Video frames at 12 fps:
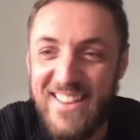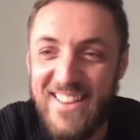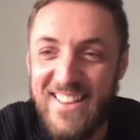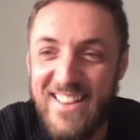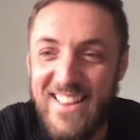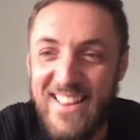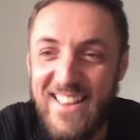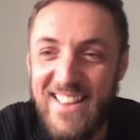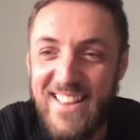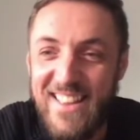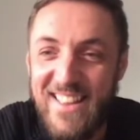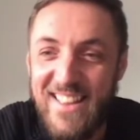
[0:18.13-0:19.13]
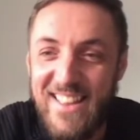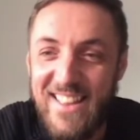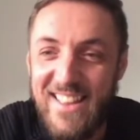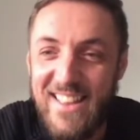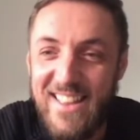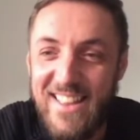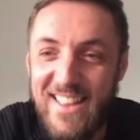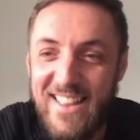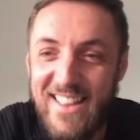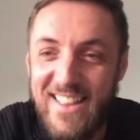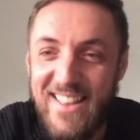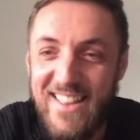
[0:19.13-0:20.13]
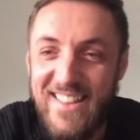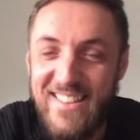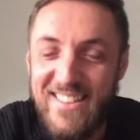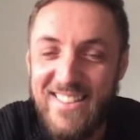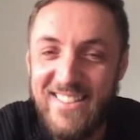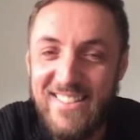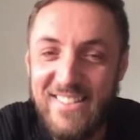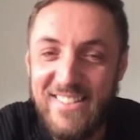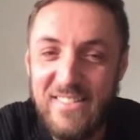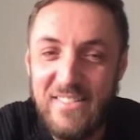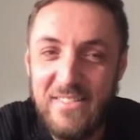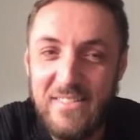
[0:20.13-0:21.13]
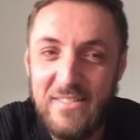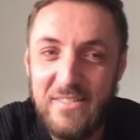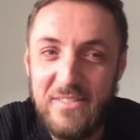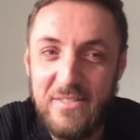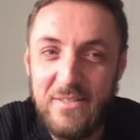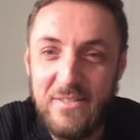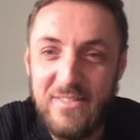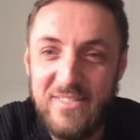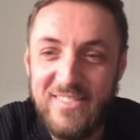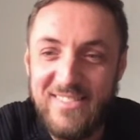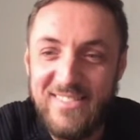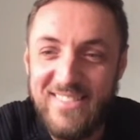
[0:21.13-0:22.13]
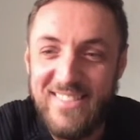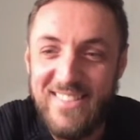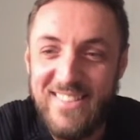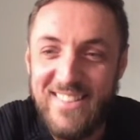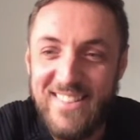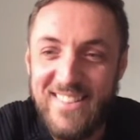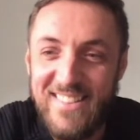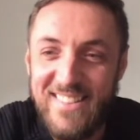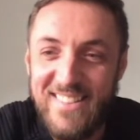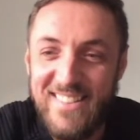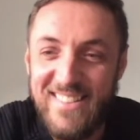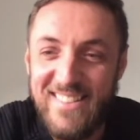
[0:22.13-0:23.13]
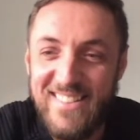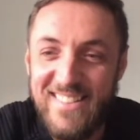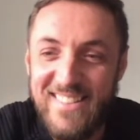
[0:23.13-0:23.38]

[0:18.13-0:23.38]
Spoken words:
(silent)